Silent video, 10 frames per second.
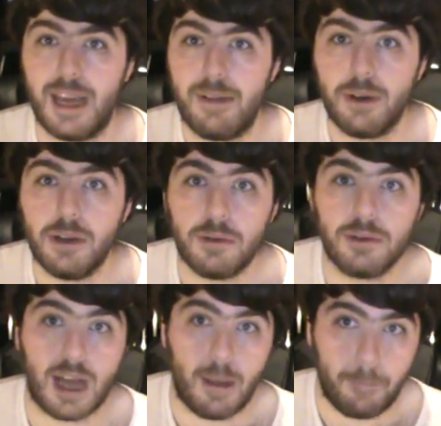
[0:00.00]
everyone
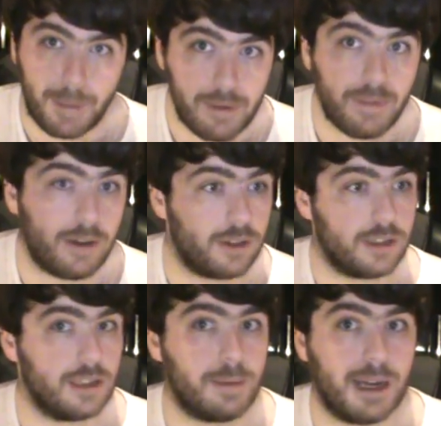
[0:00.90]
knows about the
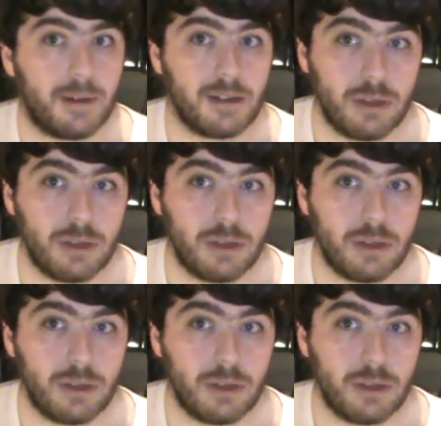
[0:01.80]
origin of Spider-Man.